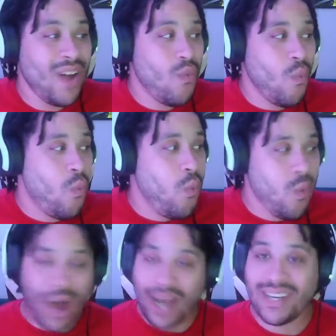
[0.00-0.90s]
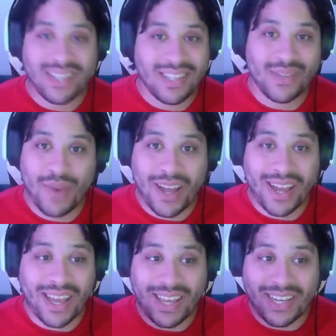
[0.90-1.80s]
Why does this work?
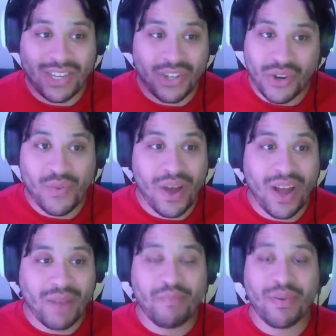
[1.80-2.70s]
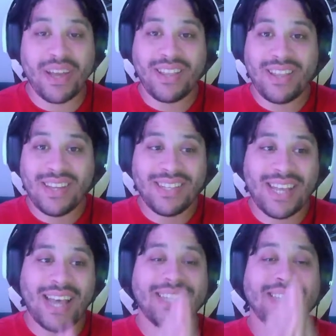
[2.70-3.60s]
It shouldn't work, but it does.
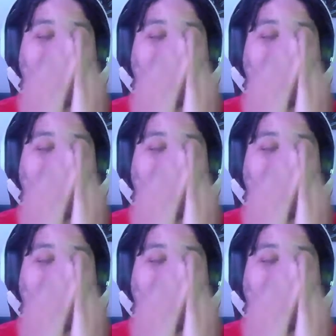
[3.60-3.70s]
And